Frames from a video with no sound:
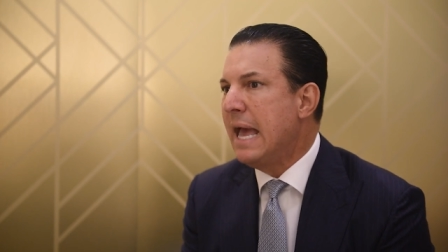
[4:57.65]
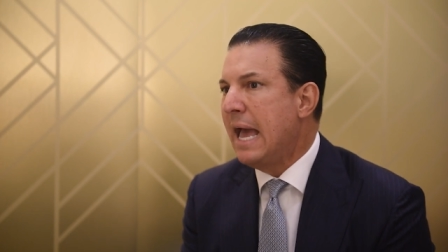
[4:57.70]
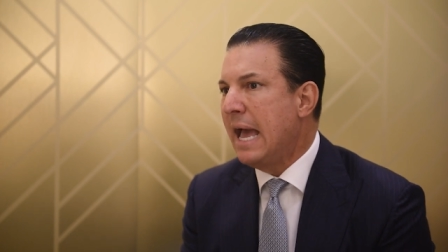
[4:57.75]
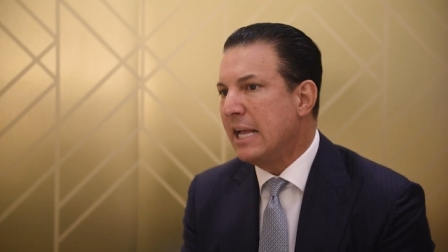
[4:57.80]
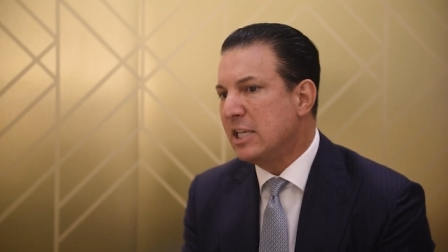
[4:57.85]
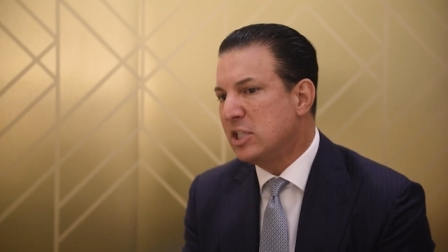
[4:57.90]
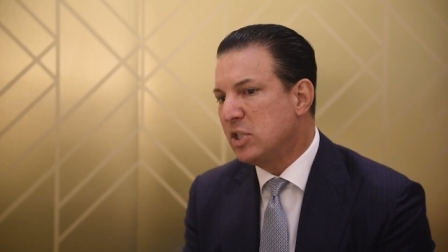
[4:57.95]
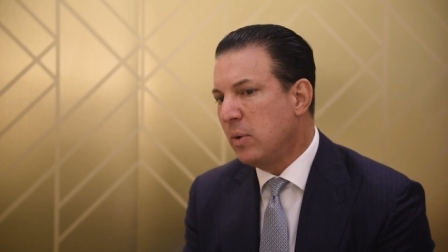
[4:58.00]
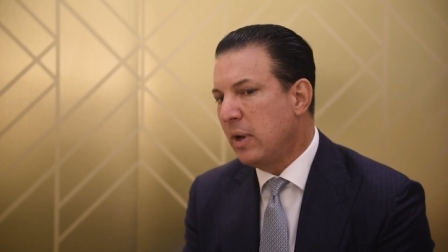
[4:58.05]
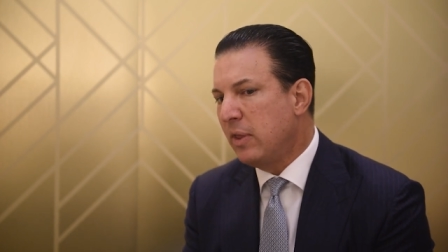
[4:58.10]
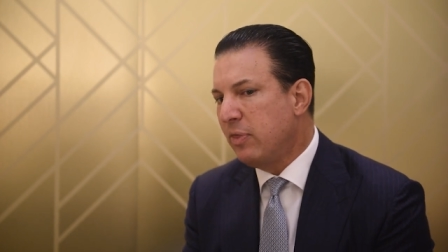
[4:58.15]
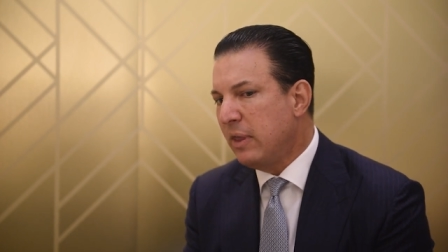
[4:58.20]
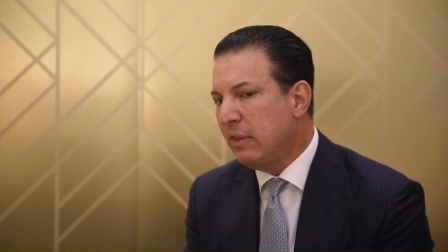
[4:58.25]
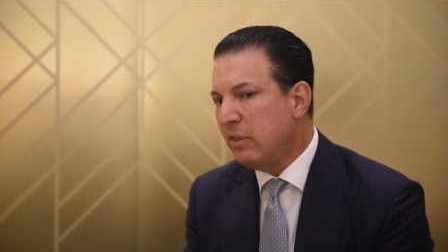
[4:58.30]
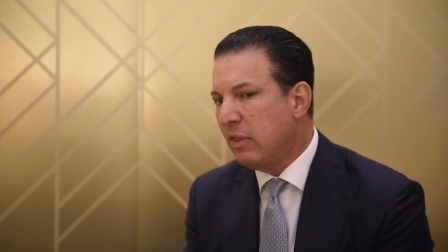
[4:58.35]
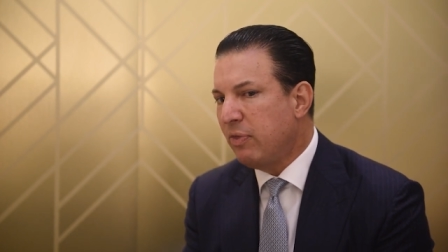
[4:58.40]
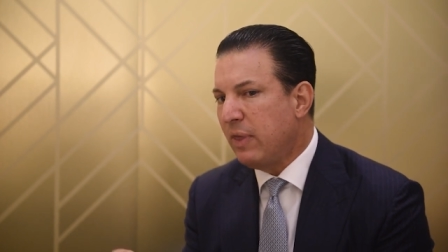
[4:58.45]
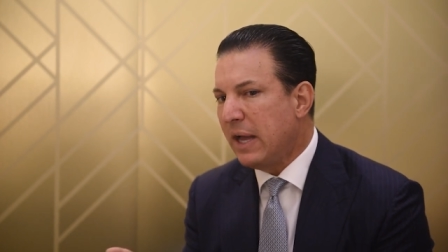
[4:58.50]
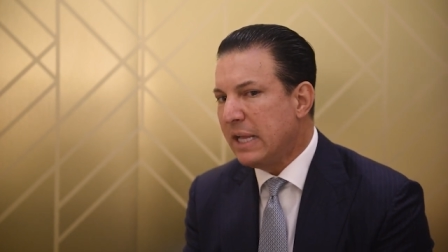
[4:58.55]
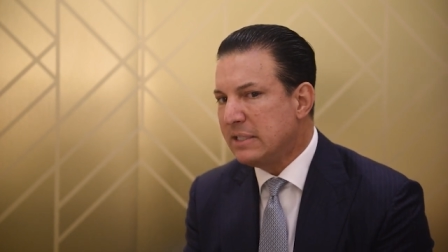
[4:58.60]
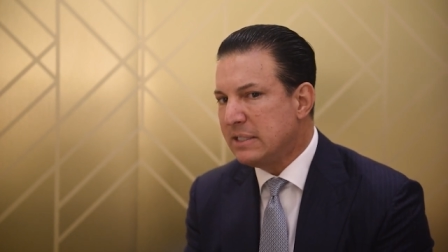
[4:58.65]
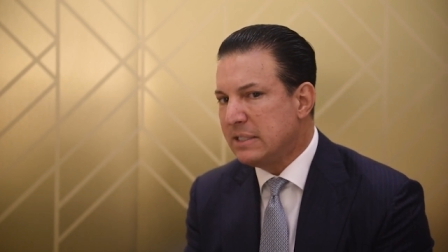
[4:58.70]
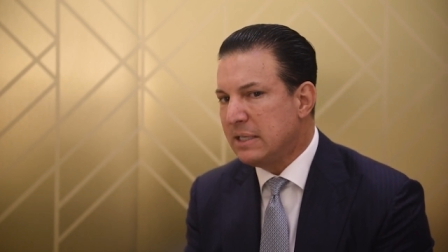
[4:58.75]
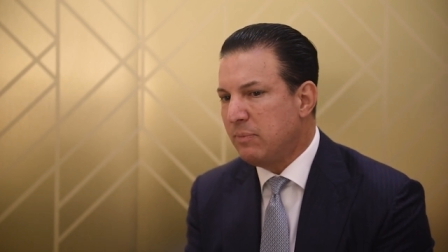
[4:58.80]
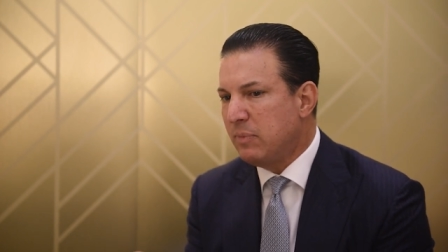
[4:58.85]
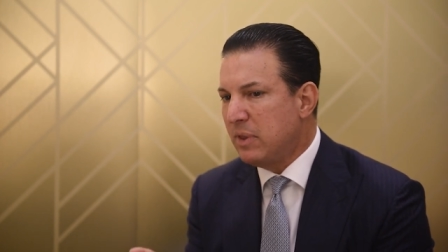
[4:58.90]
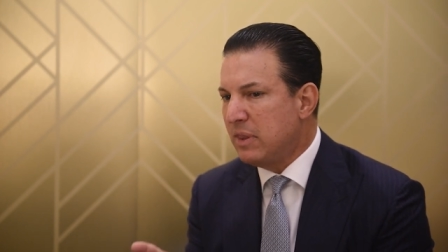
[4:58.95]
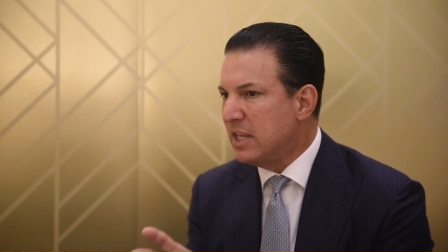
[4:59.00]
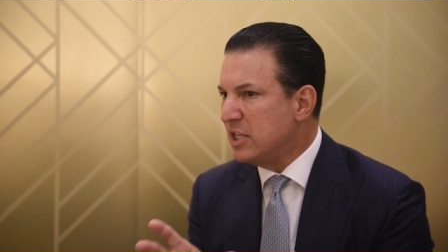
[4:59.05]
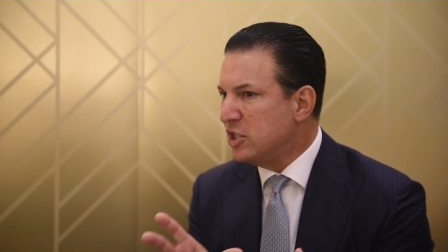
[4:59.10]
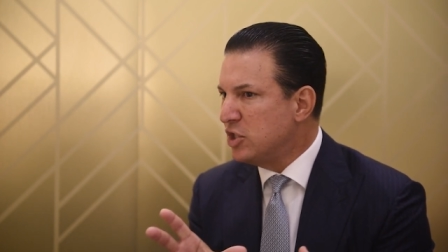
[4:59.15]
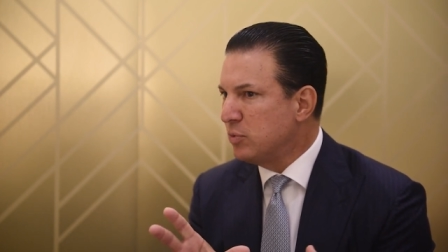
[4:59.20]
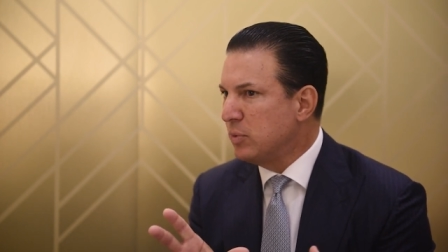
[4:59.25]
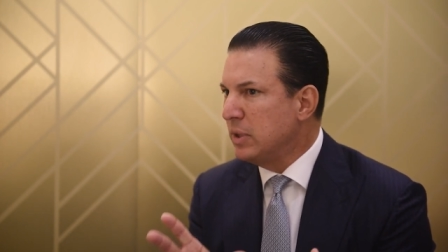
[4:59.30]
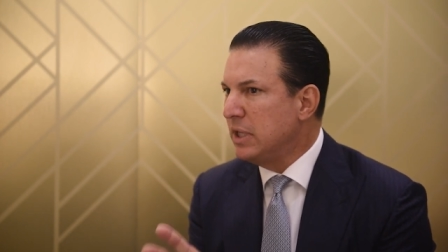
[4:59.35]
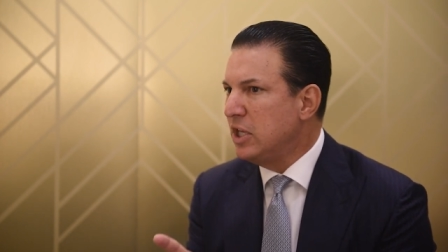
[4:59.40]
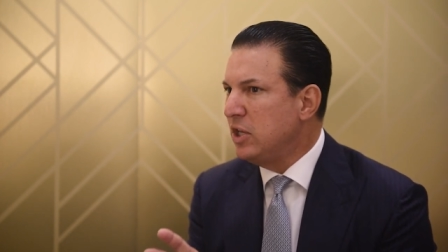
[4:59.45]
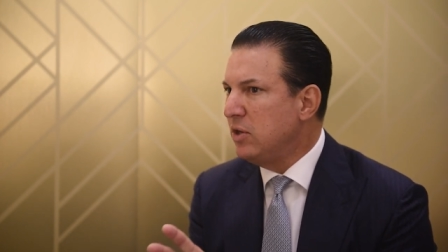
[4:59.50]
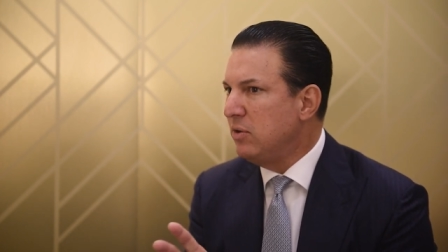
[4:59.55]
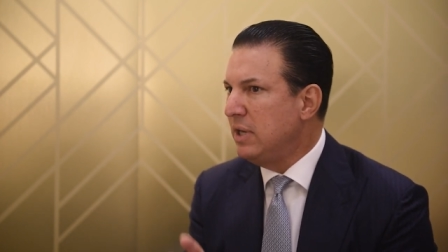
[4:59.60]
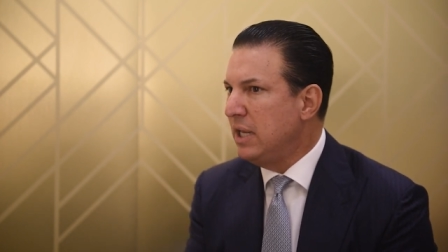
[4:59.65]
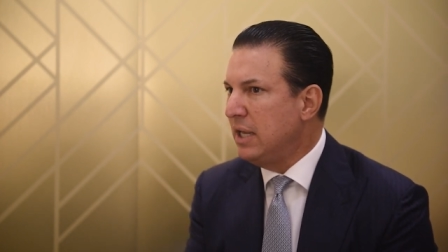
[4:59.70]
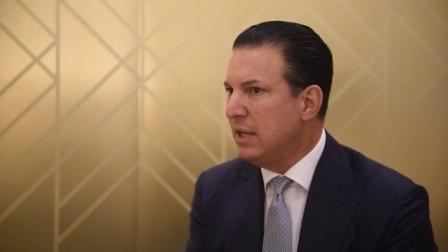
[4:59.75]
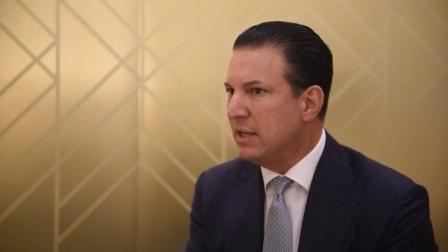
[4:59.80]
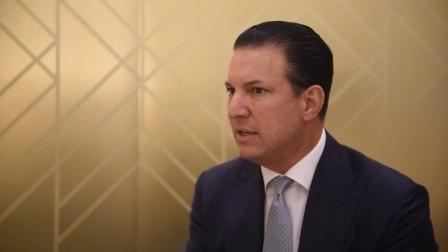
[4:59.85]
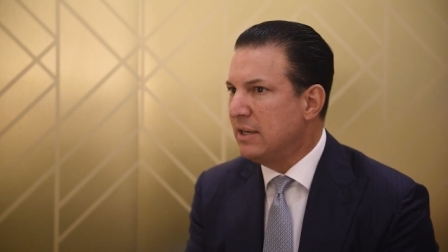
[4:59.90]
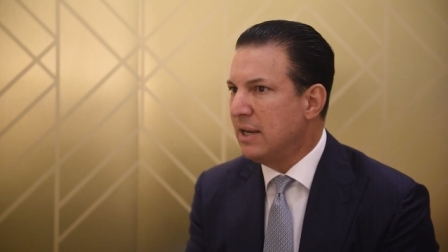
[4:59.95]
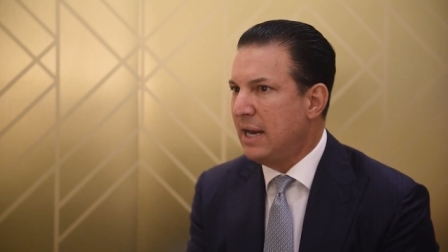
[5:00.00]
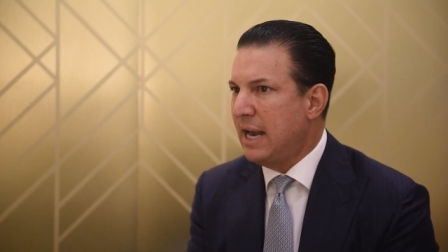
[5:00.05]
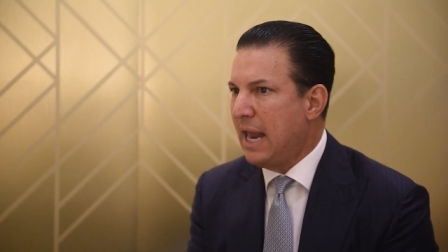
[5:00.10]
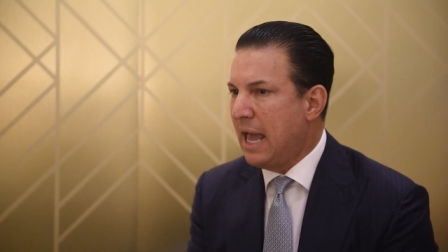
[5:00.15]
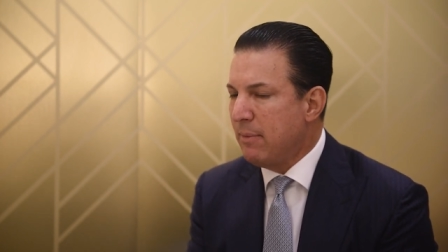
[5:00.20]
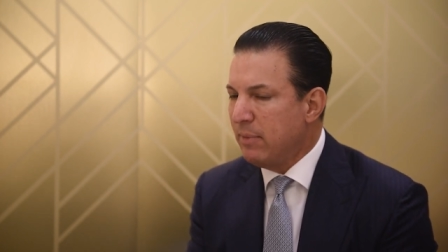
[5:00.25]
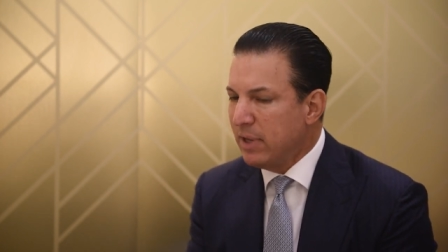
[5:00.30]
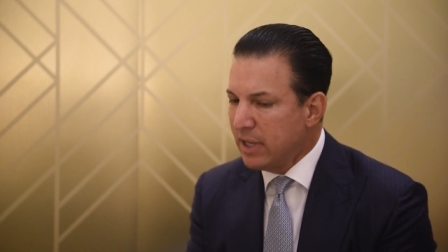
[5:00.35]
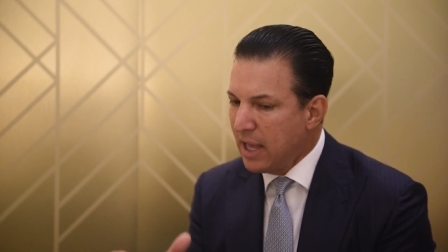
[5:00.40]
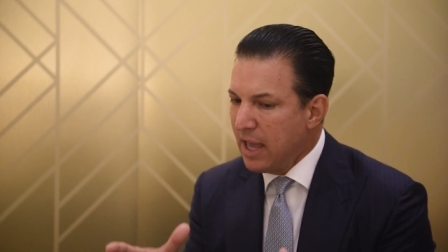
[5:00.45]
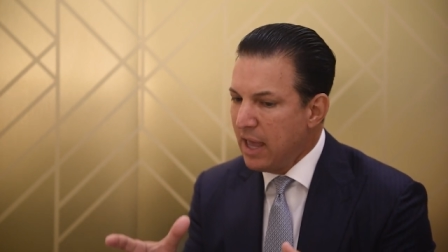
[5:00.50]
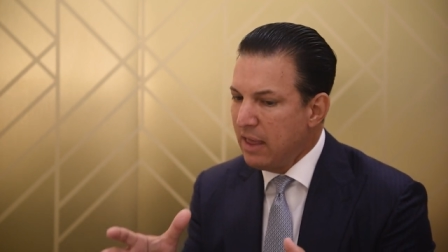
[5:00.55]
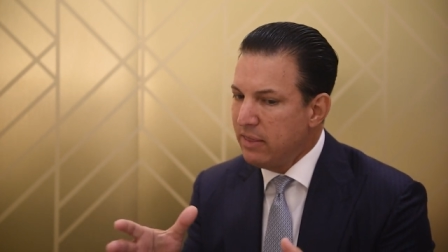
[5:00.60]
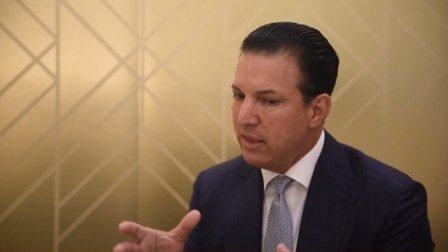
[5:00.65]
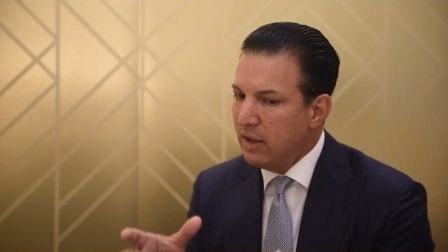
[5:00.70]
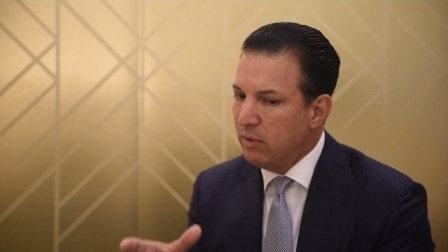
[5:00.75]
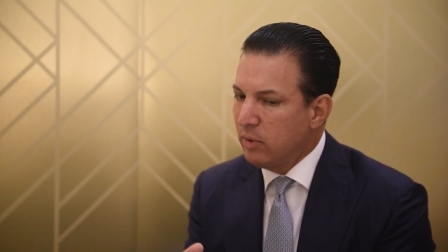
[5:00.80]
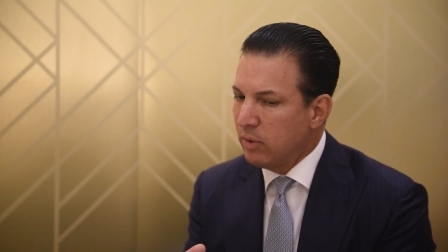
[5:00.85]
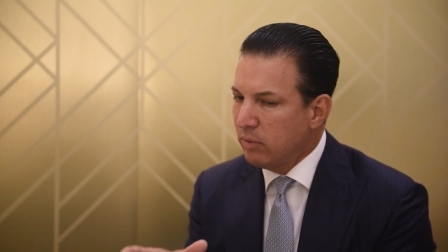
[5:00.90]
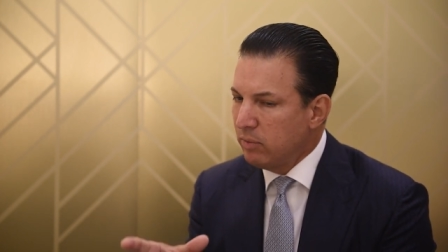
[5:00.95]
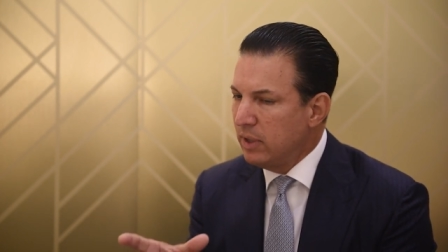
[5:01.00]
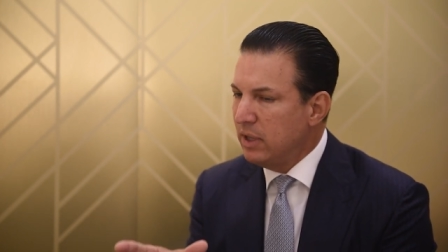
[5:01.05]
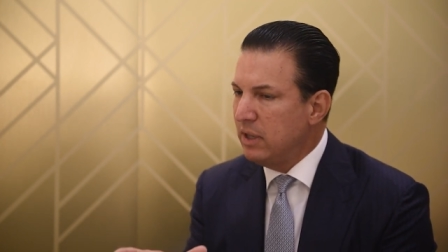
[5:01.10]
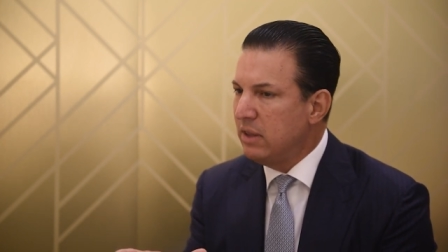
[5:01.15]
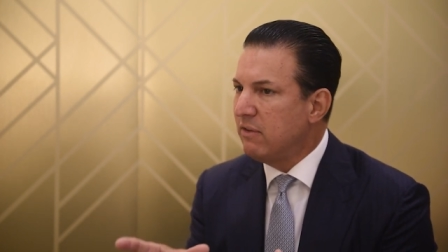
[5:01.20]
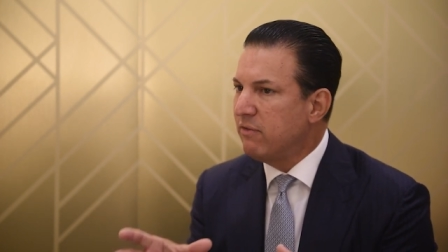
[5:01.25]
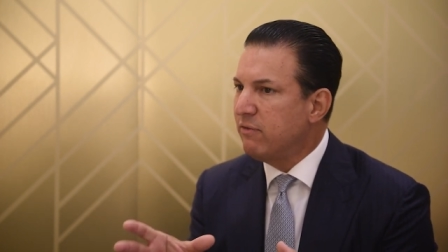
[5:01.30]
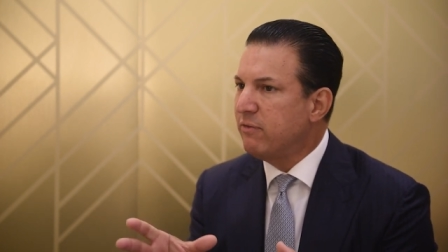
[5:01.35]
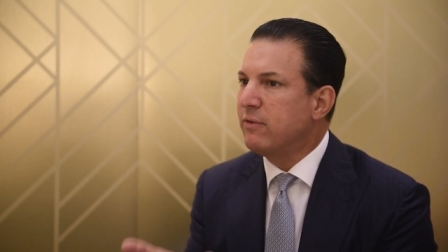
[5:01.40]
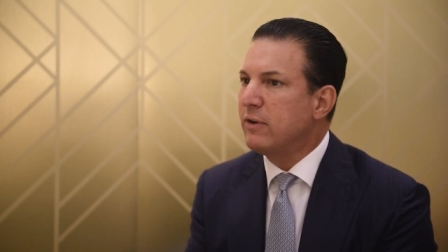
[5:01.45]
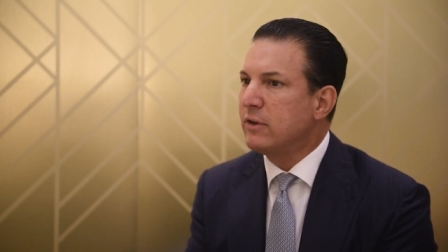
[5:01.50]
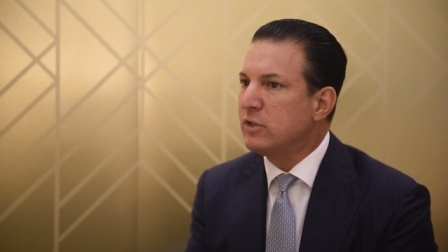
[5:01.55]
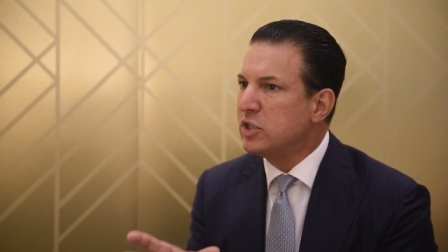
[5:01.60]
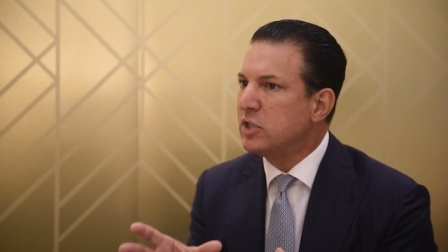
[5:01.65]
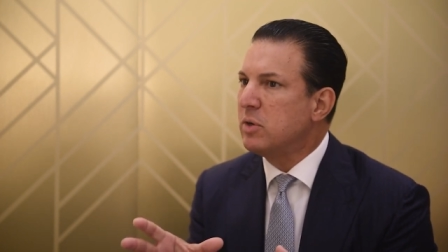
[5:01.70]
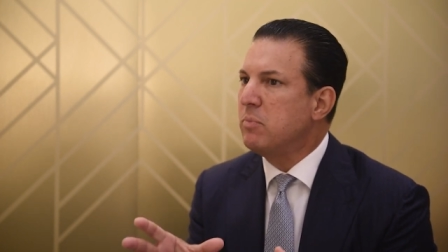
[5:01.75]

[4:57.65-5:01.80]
And so I think that that's something that's really unique and dynamic, that we're really the first to